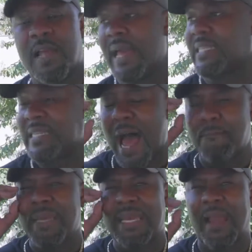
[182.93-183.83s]
is
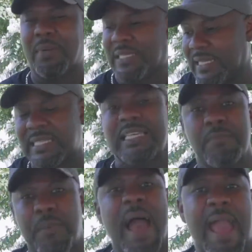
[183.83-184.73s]
not being able to see
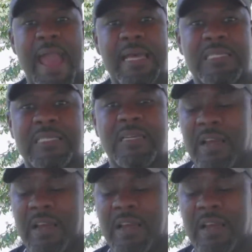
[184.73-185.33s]
past